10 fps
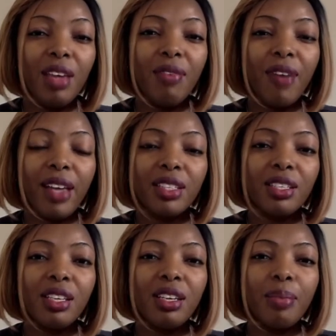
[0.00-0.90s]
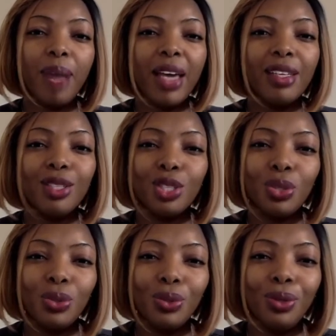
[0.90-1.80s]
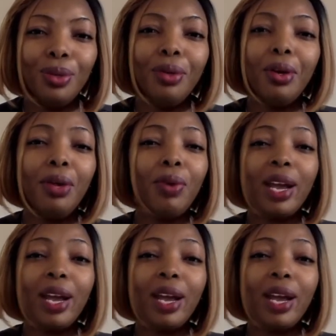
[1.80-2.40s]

vaccine back in school when